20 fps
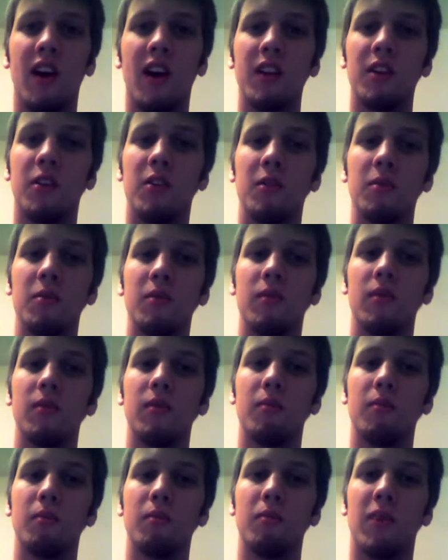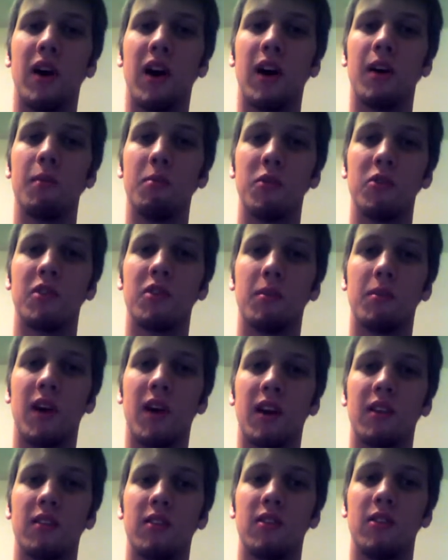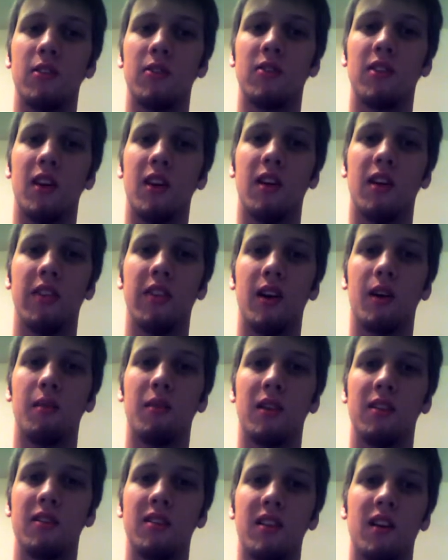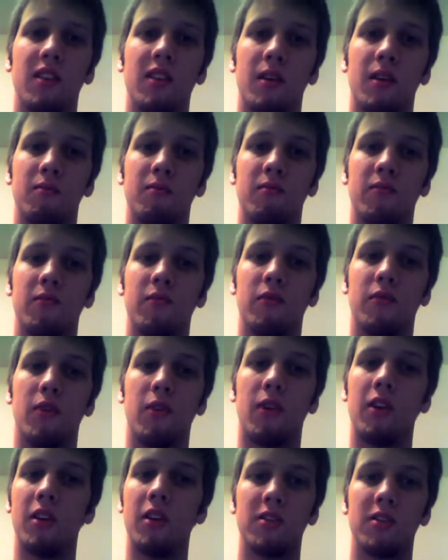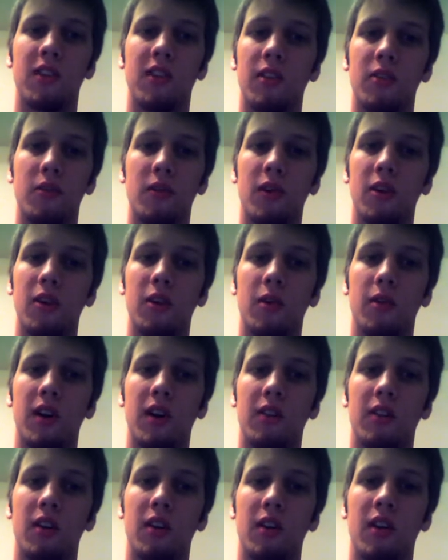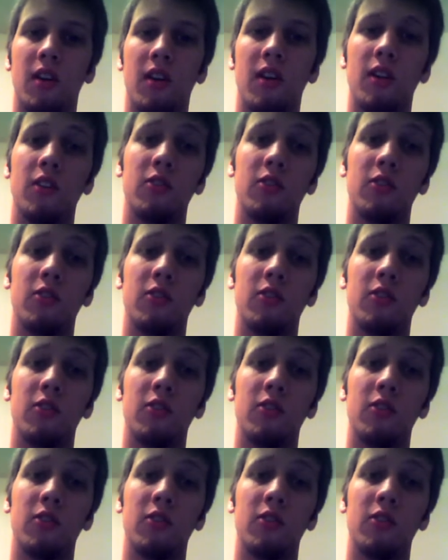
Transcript: I don't buy booster packs to sit on them and sell them 4 years down the road or whatever.